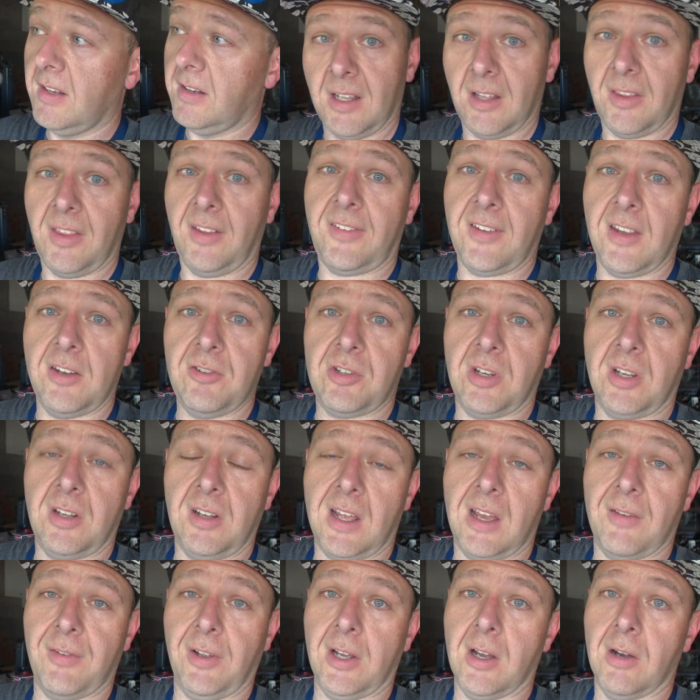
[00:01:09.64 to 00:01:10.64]
Now this engine
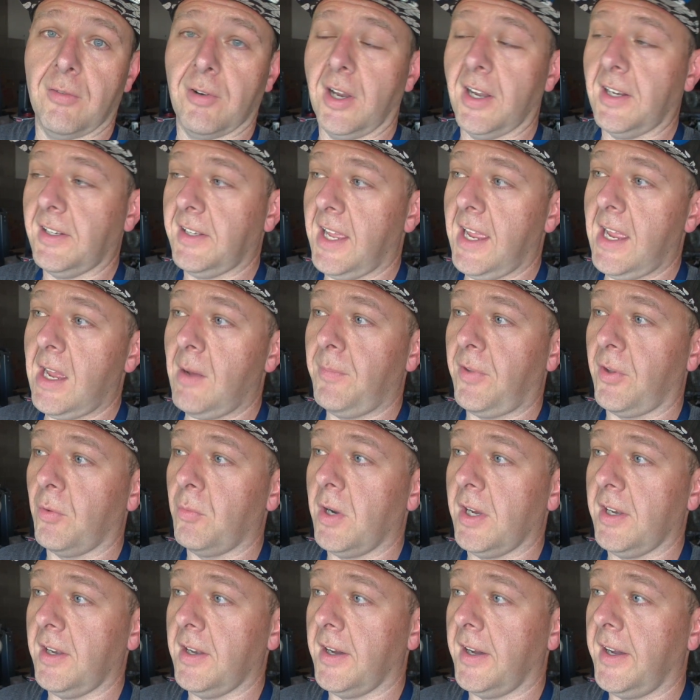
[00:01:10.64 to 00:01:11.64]
having overhead cams and
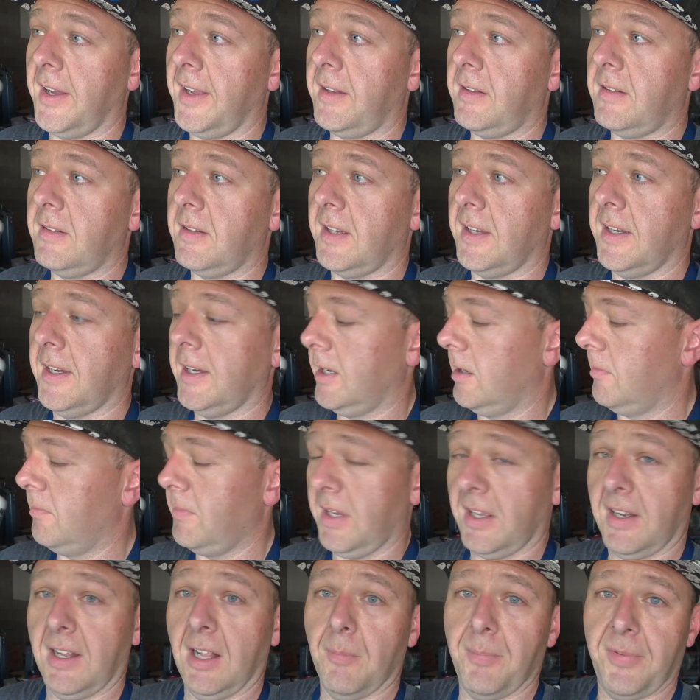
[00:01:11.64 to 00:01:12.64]
whatnot, um,
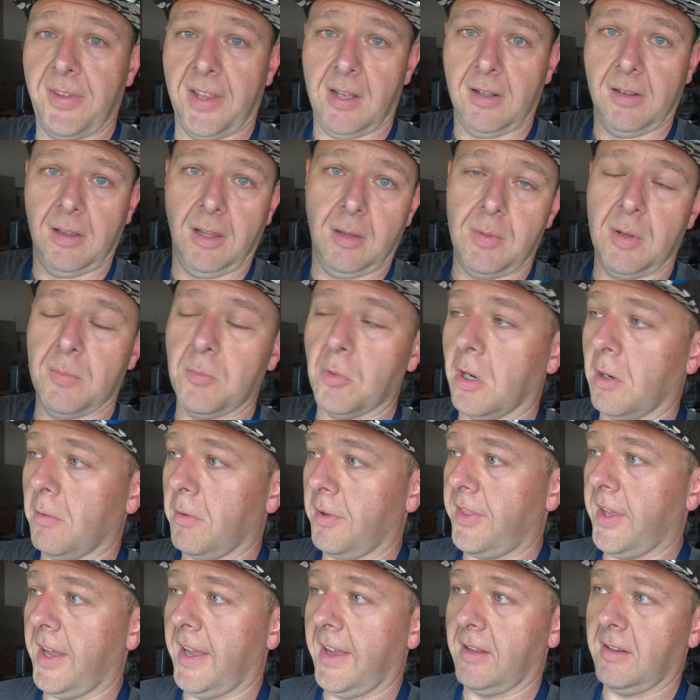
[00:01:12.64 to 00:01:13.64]
it helps out a little bit more
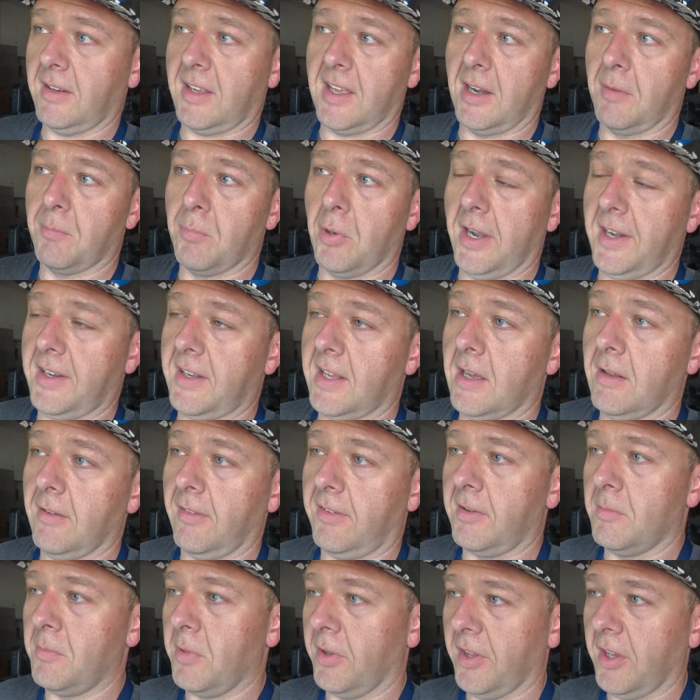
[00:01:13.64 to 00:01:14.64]
with that, kind of break down
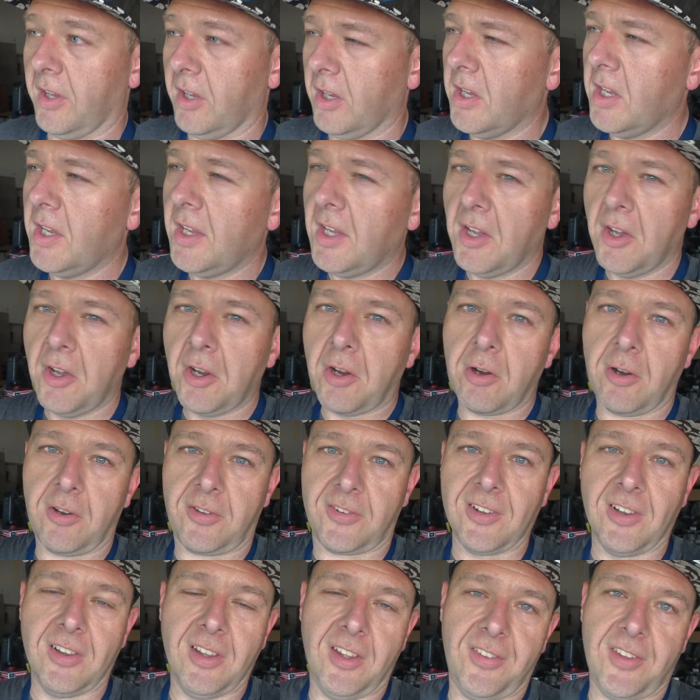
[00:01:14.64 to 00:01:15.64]
some of the
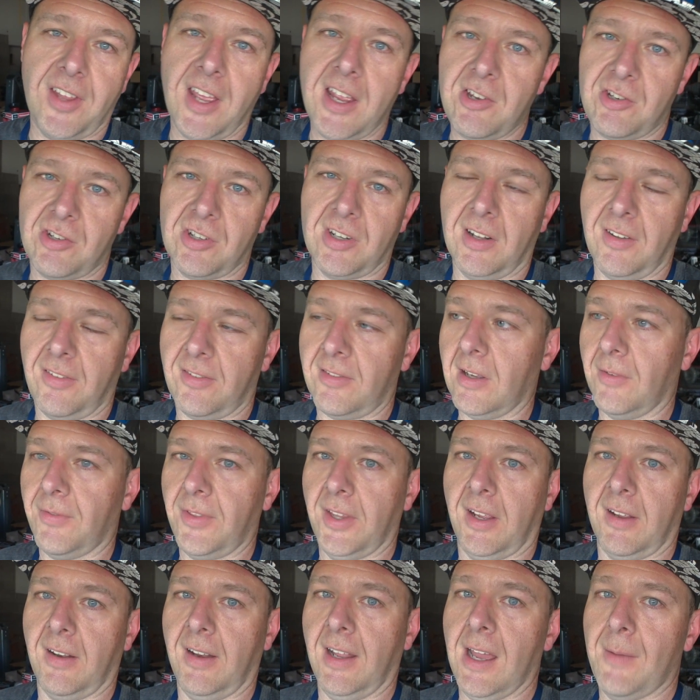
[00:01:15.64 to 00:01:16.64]
crystallization and stuff
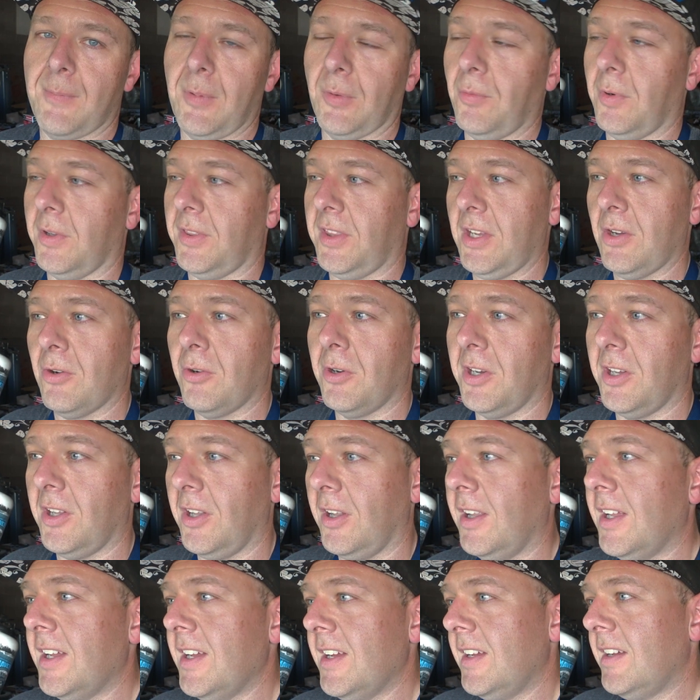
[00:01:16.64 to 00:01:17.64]
that can happen with the
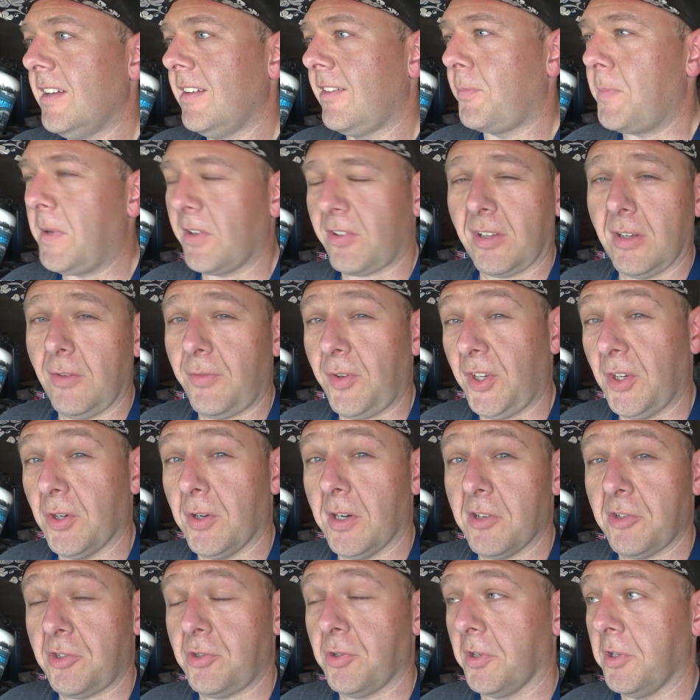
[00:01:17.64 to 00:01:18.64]
oil, especially if you go
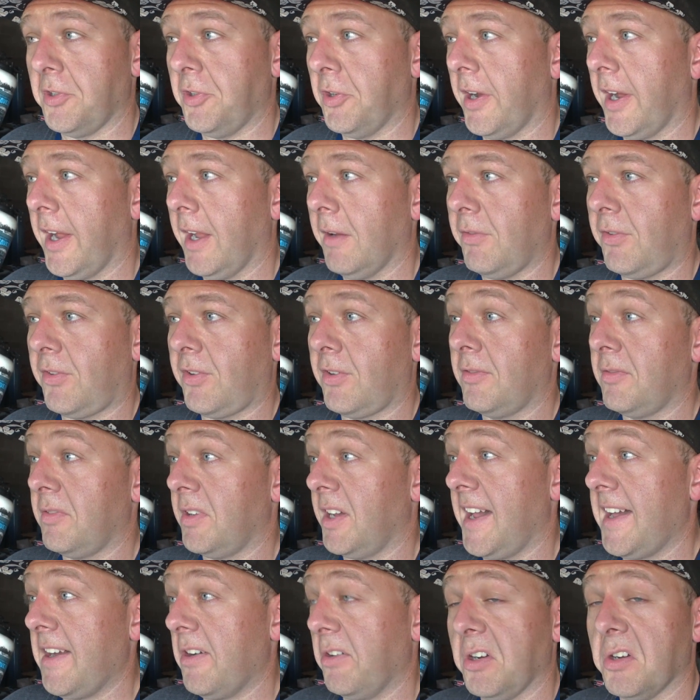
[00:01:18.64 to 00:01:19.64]
on short drives.
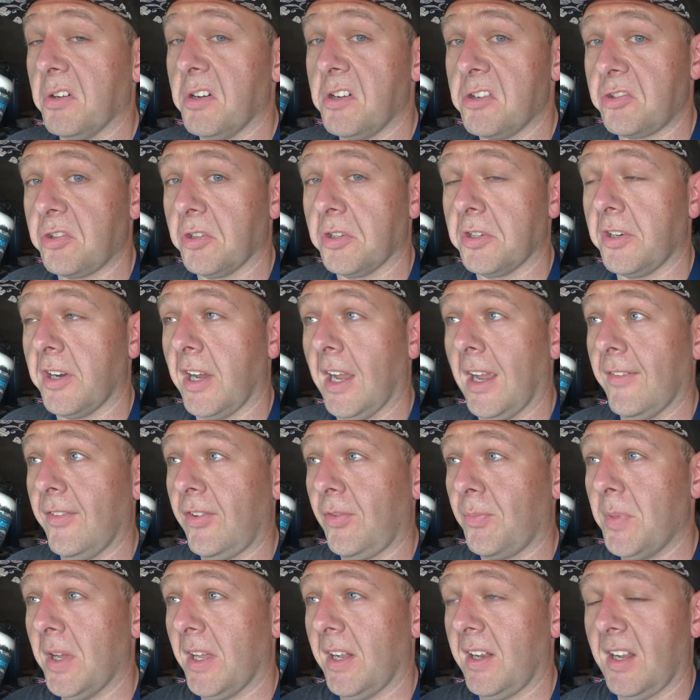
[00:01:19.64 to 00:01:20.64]
I don't go on short
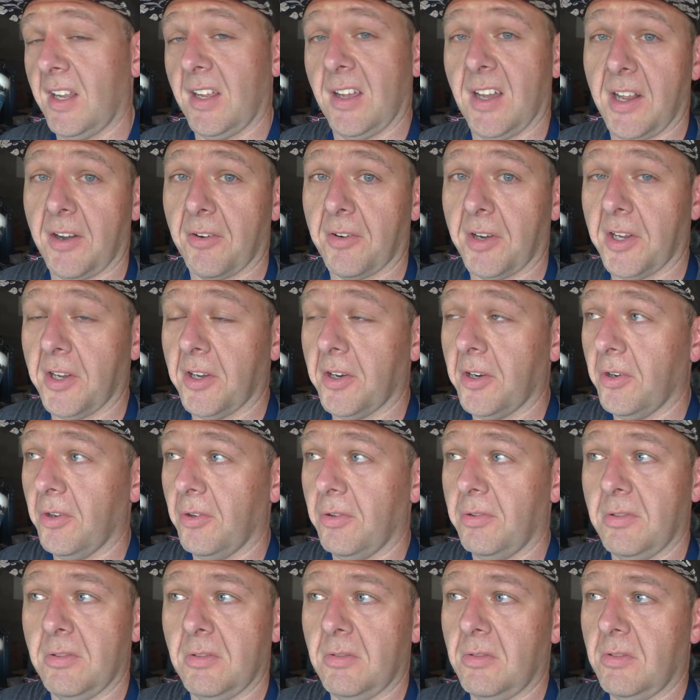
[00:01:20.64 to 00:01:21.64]
drives, but I don't
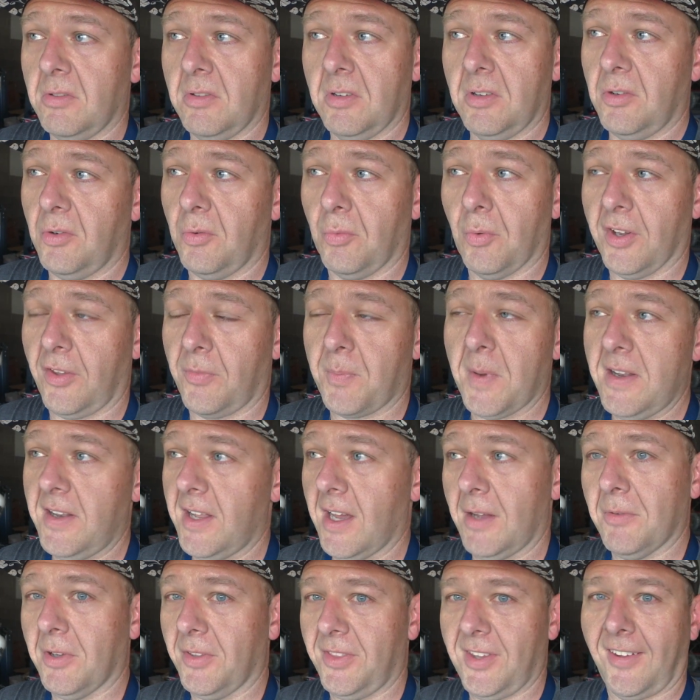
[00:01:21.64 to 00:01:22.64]
know what's been
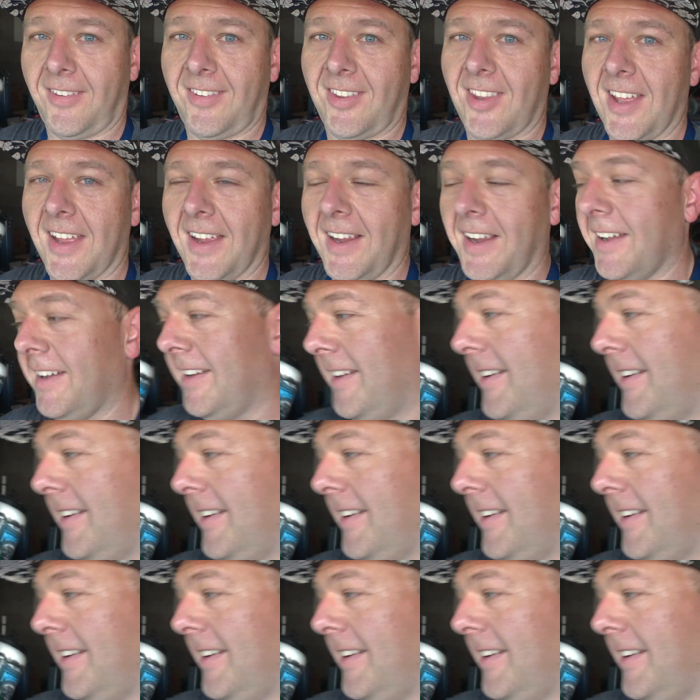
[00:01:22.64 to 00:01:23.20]
done with this thing.